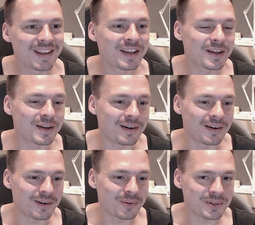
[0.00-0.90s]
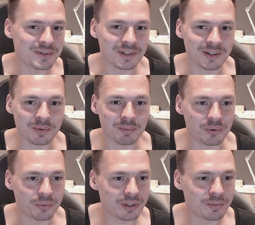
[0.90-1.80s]
which is a little bit more
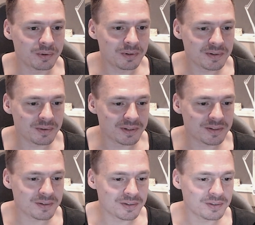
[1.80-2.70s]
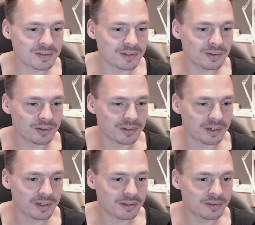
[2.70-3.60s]
readable. So let's just continue looking
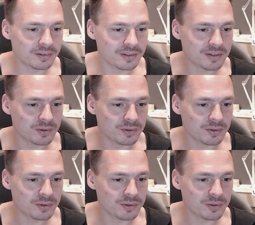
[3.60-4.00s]
here. Let's go